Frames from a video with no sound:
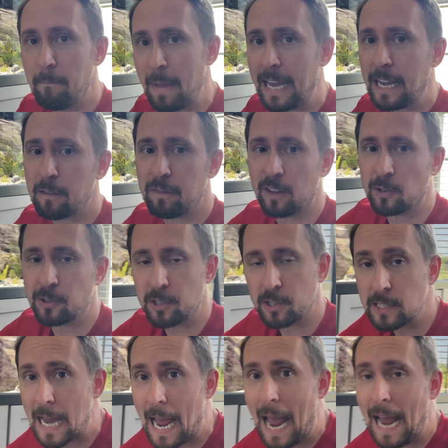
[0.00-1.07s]
make
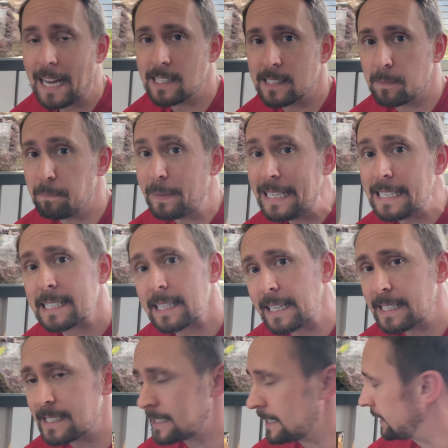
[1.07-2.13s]
filters as
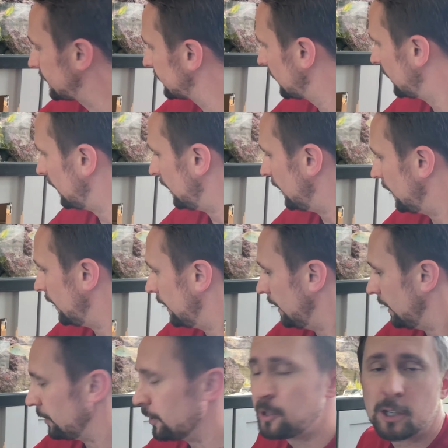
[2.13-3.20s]
beastly as this.
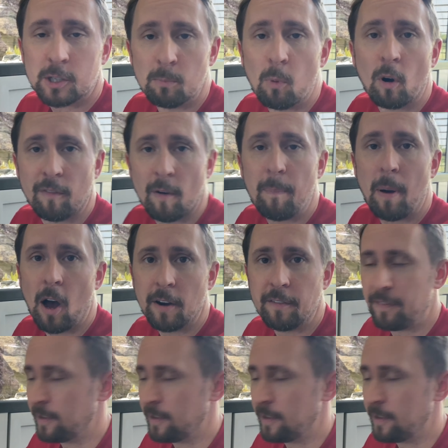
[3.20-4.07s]
They're just more of a pond